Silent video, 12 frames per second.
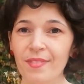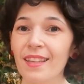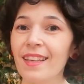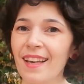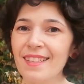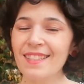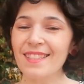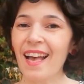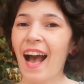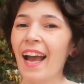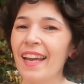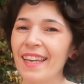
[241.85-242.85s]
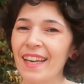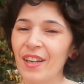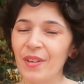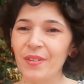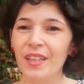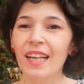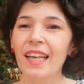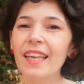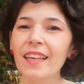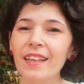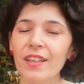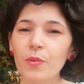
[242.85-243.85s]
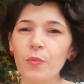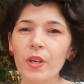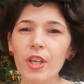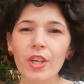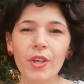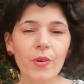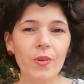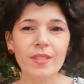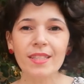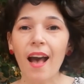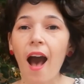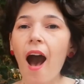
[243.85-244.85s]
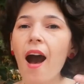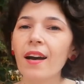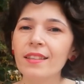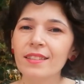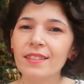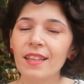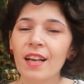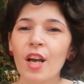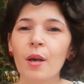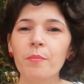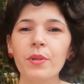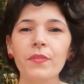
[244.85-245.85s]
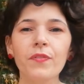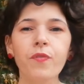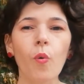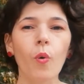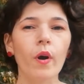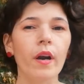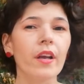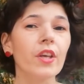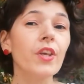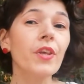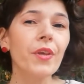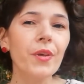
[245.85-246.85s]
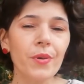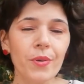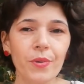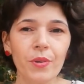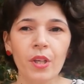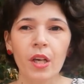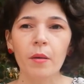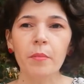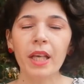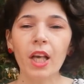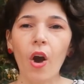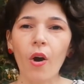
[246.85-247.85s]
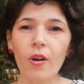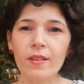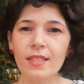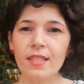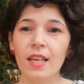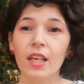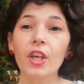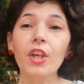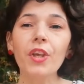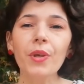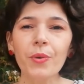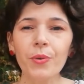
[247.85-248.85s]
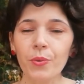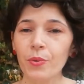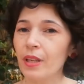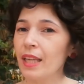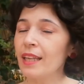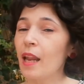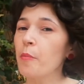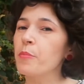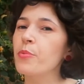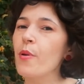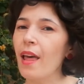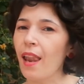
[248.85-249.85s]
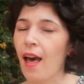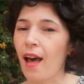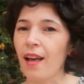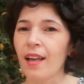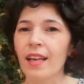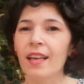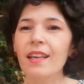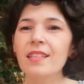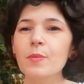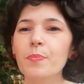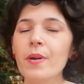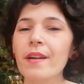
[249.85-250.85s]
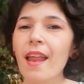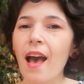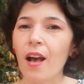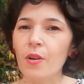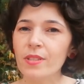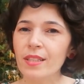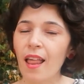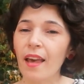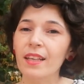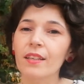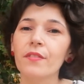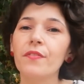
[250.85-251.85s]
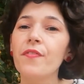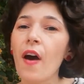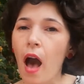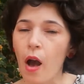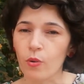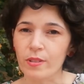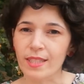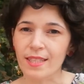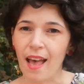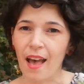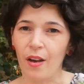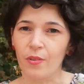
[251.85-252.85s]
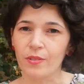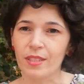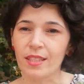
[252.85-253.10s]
Yes, I know. Here we use an before you because you in umbrella is pronounced like a vowel sound.